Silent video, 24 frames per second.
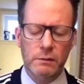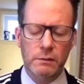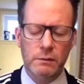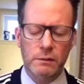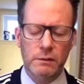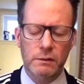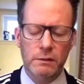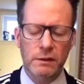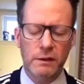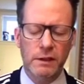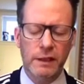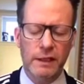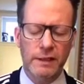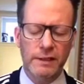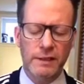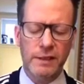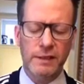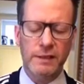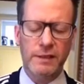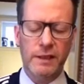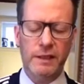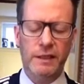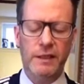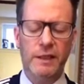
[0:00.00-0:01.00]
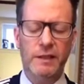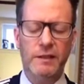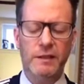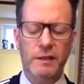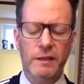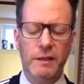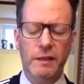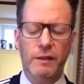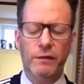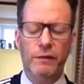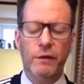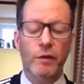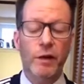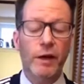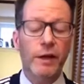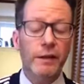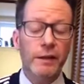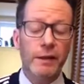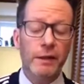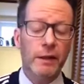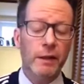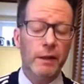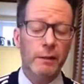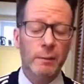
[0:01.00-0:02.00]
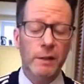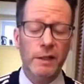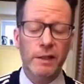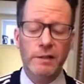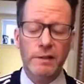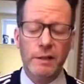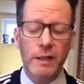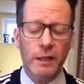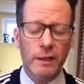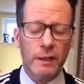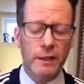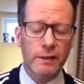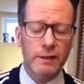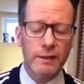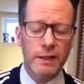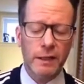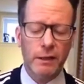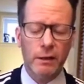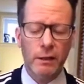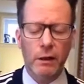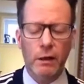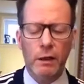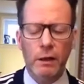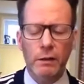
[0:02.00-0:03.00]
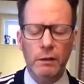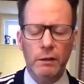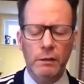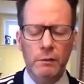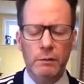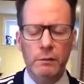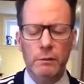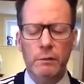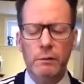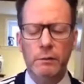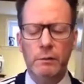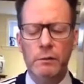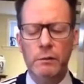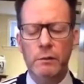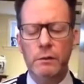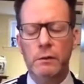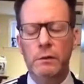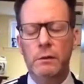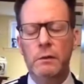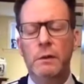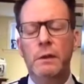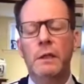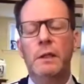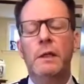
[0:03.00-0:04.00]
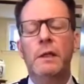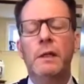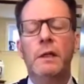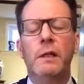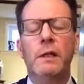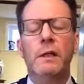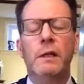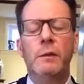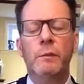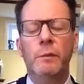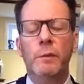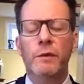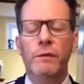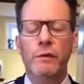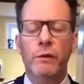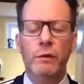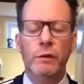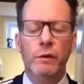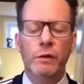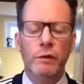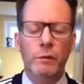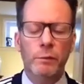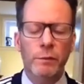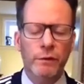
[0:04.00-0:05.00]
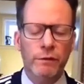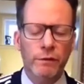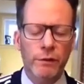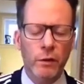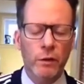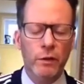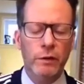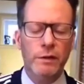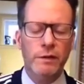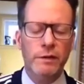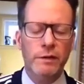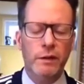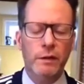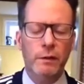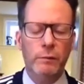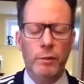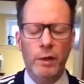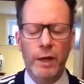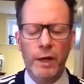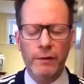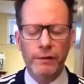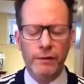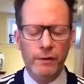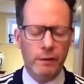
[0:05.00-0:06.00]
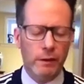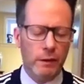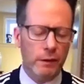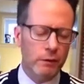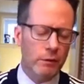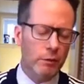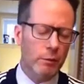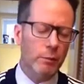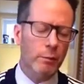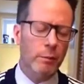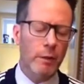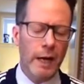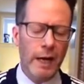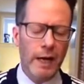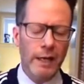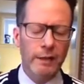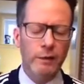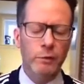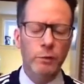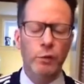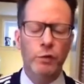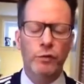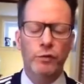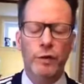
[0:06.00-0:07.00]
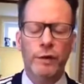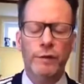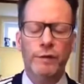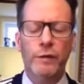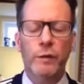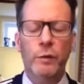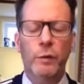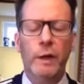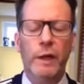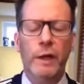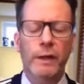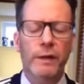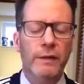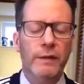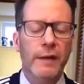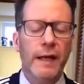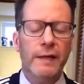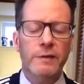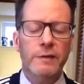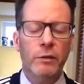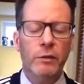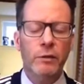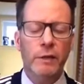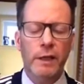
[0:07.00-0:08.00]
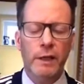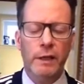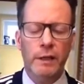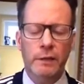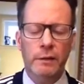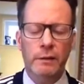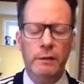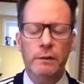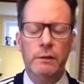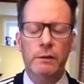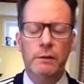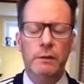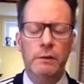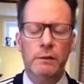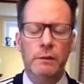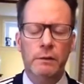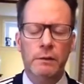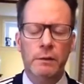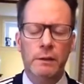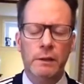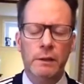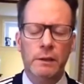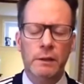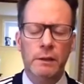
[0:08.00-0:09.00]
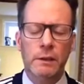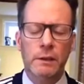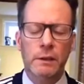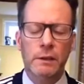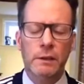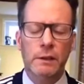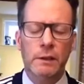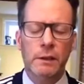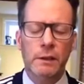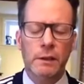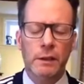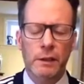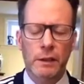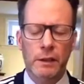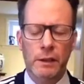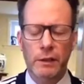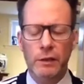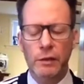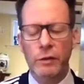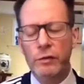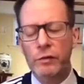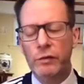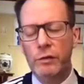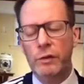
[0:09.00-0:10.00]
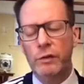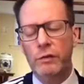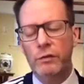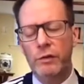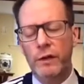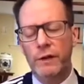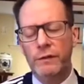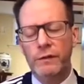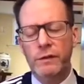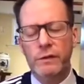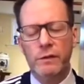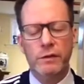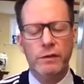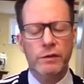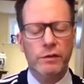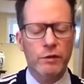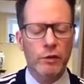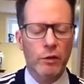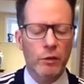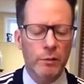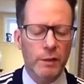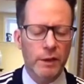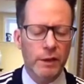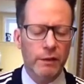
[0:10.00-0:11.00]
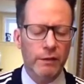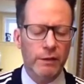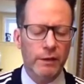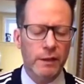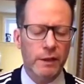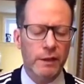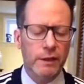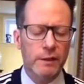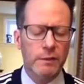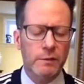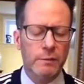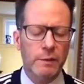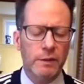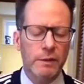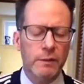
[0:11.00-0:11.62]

And as I said yesterday, if you're anything like me, it's not going to take long before you'll be focused on the breath, and then your mind will drift away, and that's okay. And it usually drifts to so many things, but